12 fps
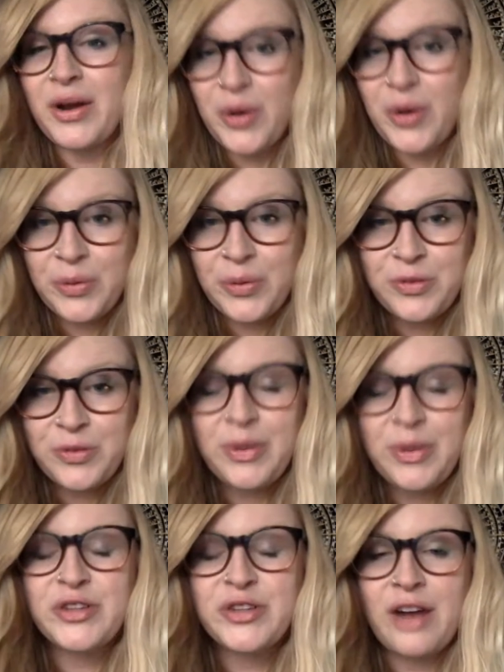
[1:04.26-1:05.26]
home from
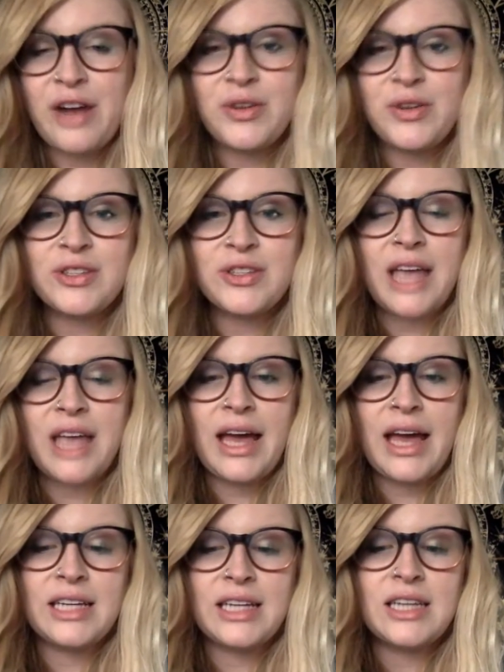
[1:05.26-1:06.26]
my travels,
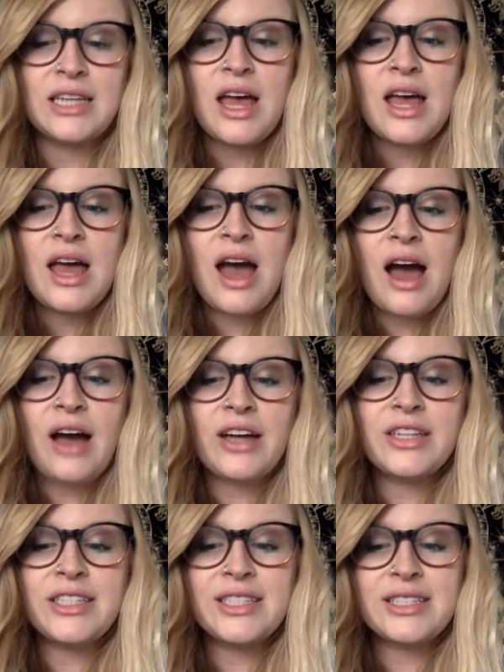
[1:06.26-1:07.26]
and
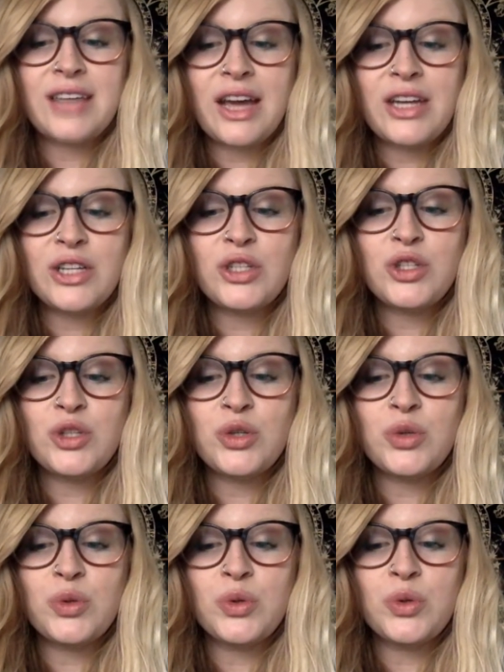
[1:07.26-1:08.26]
I decided
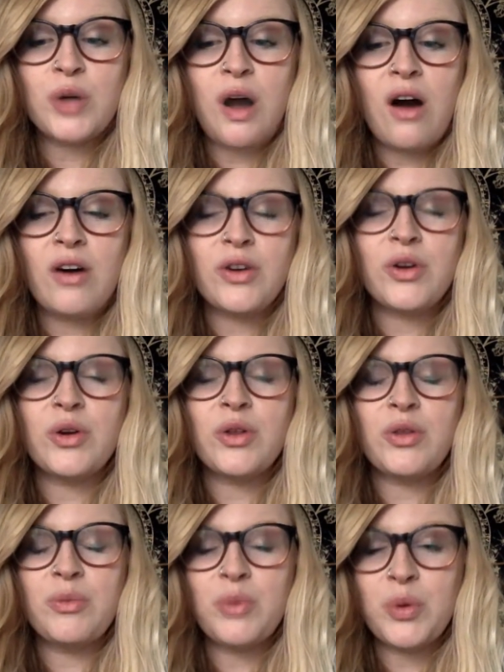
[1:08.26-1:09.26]
to honor
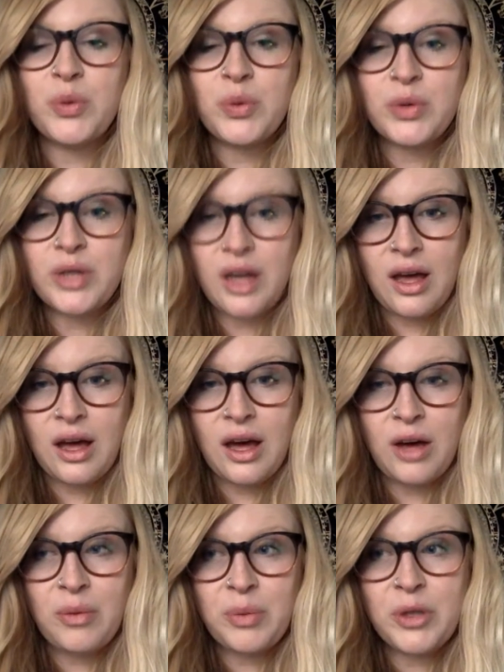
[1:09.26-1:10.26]
the moon
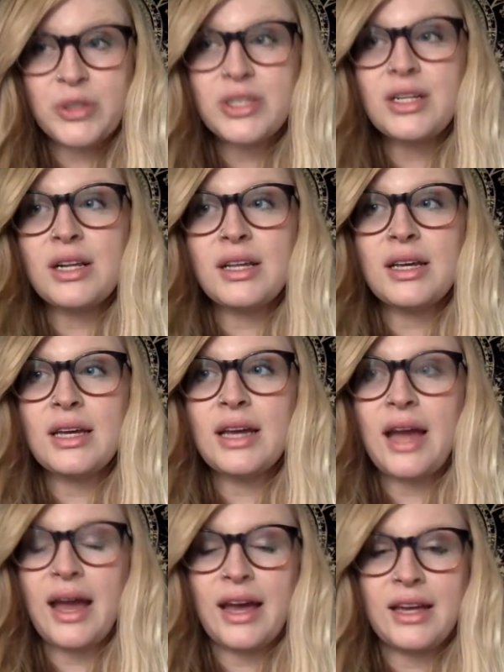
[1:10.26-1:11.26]

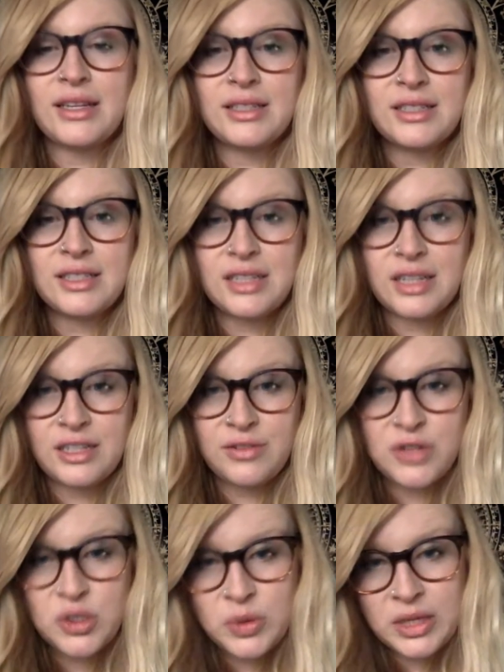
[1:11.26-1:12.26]
personally and
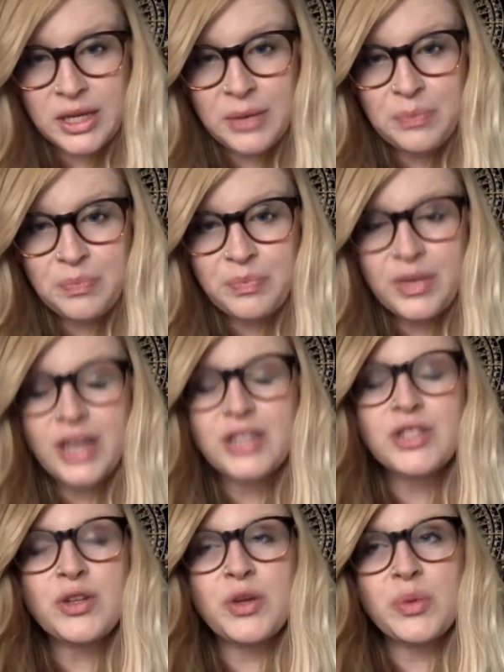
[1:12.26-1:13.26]
individually, and
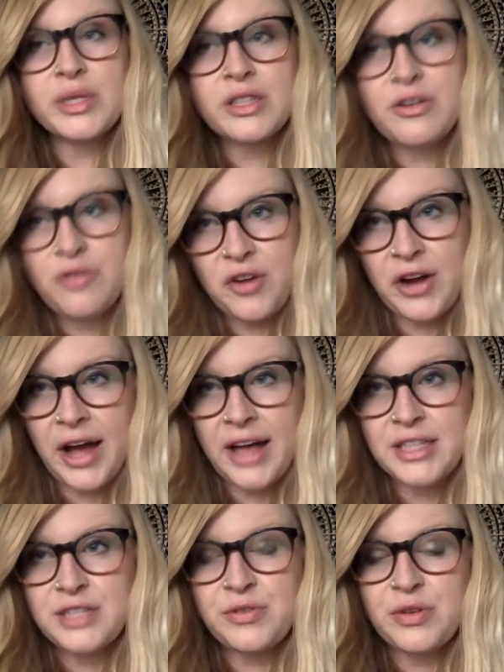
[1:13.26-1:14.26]
so there wasn't a
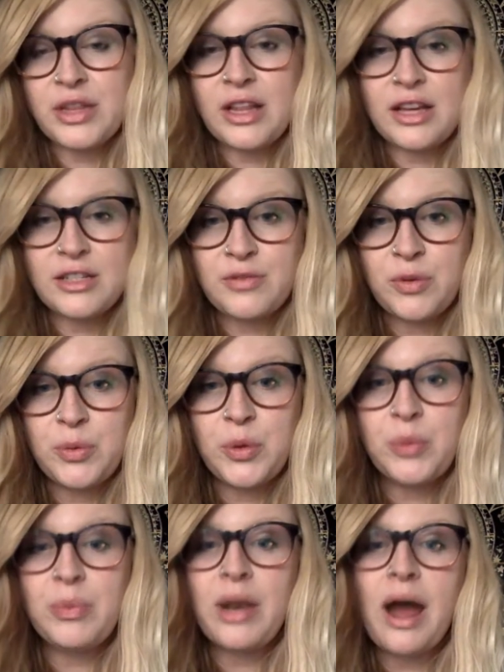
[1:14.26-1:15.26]
forecast for the last full
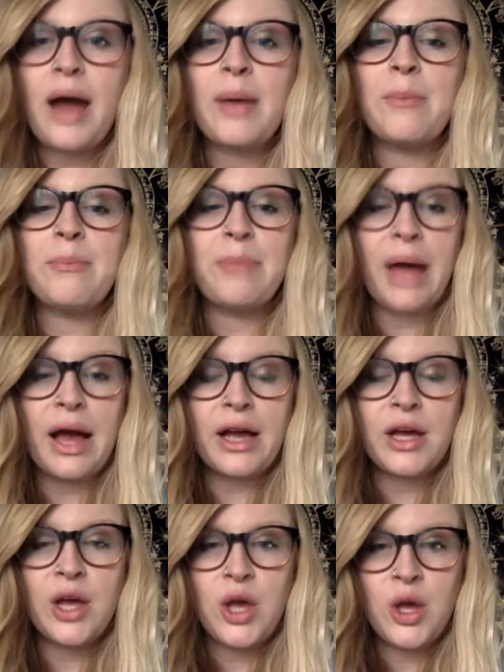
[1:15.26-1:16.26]
moon, but I am
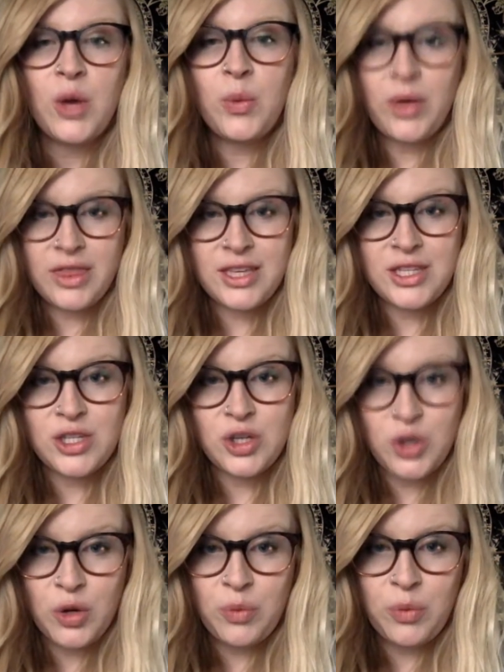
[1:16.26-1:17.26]
back with this
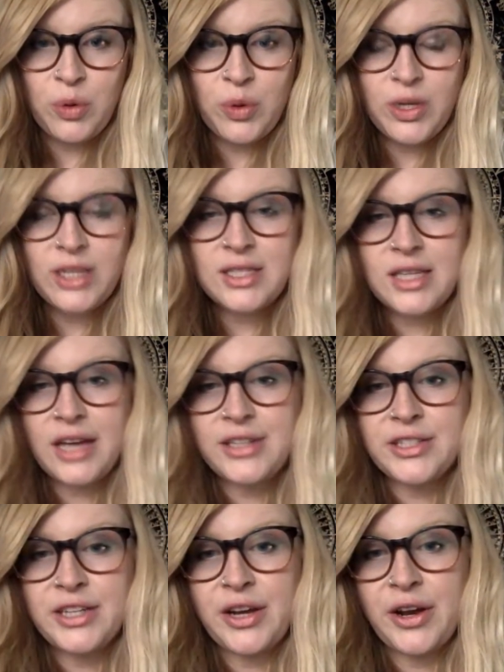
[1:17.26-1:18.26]
new moon in
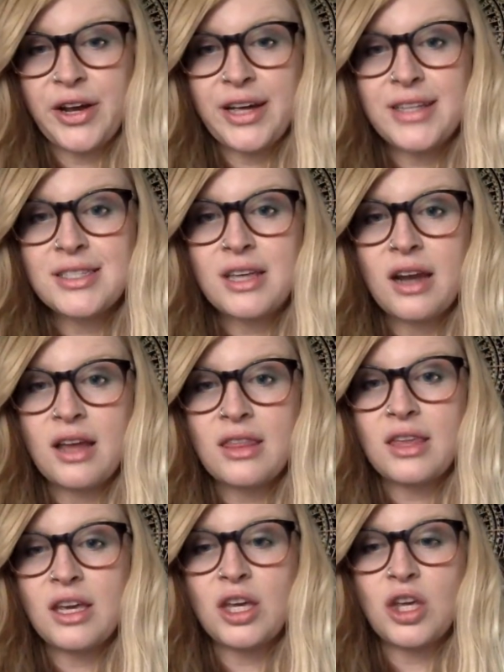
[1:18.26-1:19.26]
Sagittarius, and I
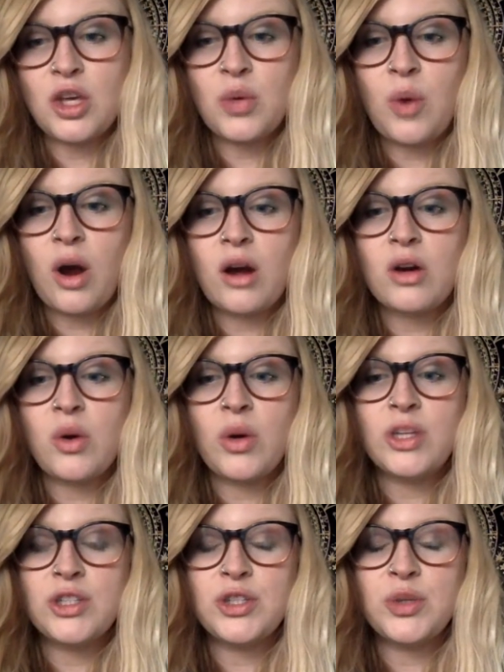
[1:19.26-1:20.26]
think you are
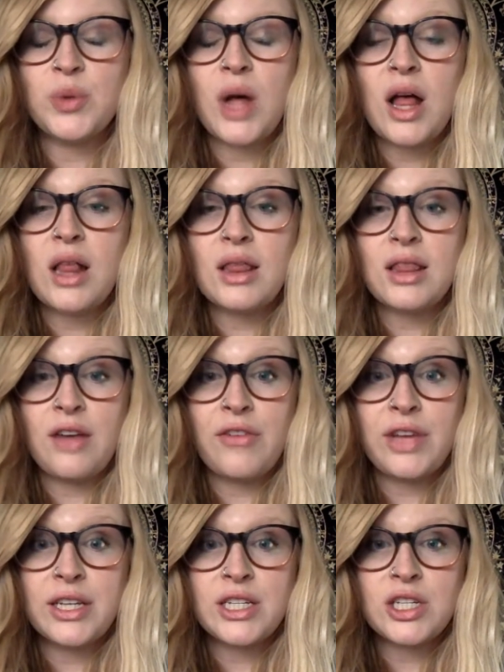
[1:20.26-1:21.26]
going to love
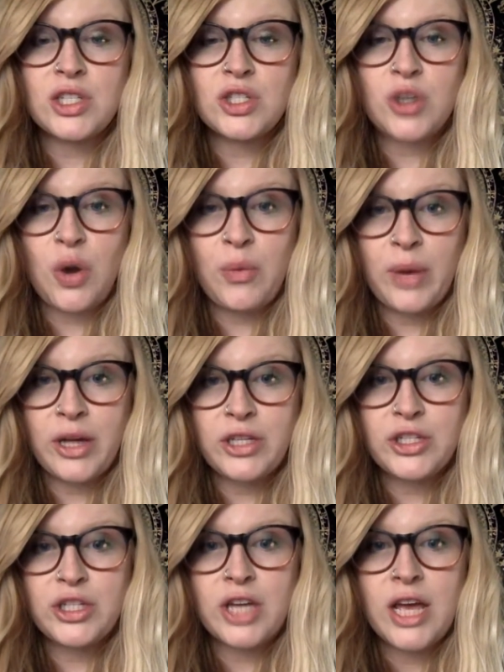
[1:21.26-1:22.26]
it so
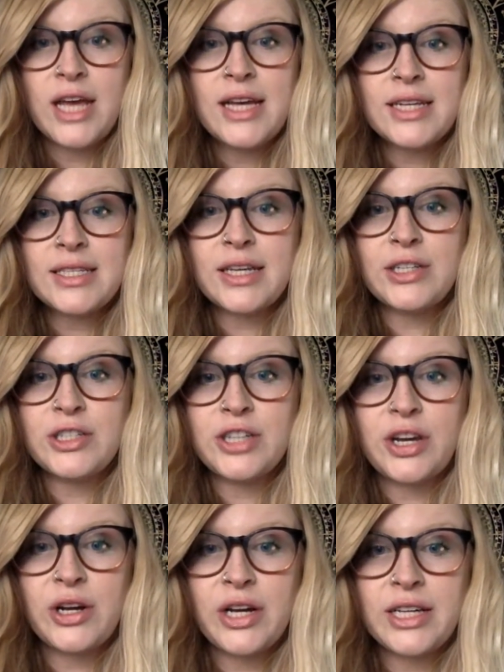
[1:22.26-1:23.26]
much.
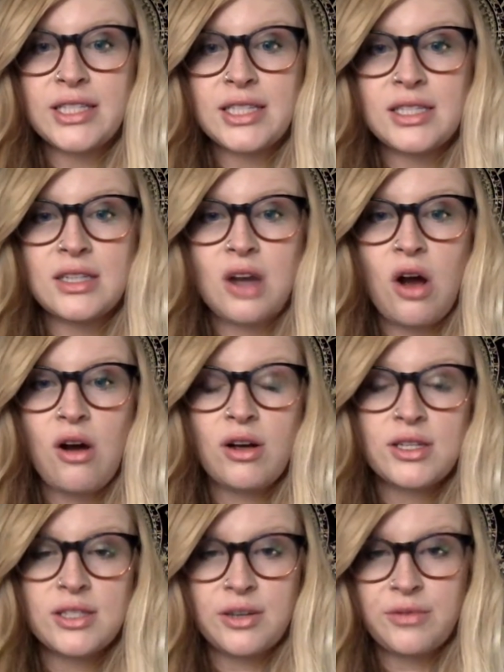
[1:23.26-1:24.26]
Sagittarius is an
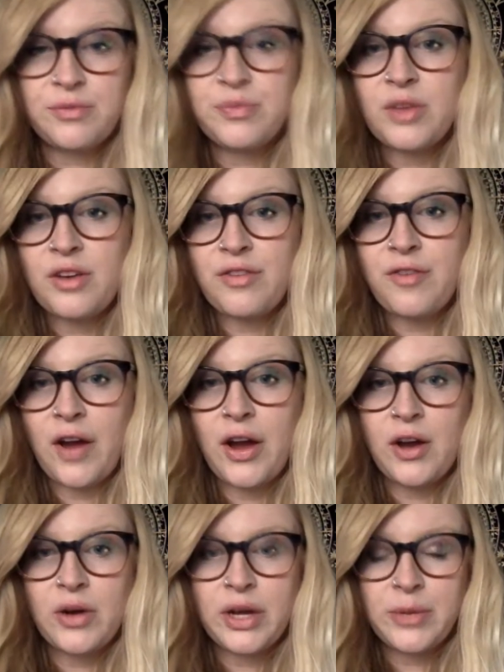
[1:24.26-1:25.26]
awesome,
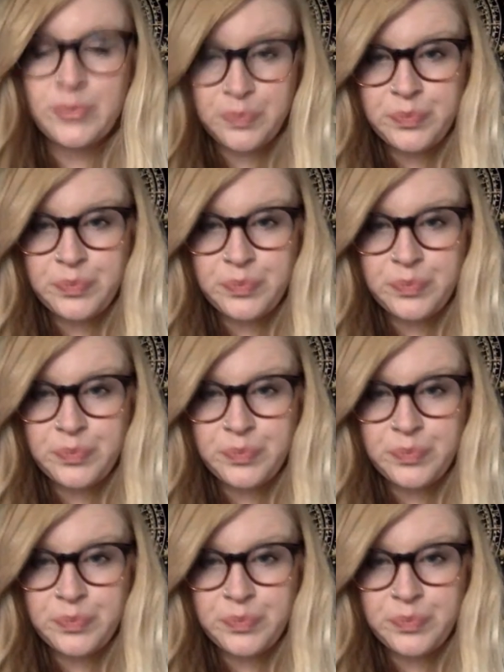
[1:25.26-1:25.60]
fiery,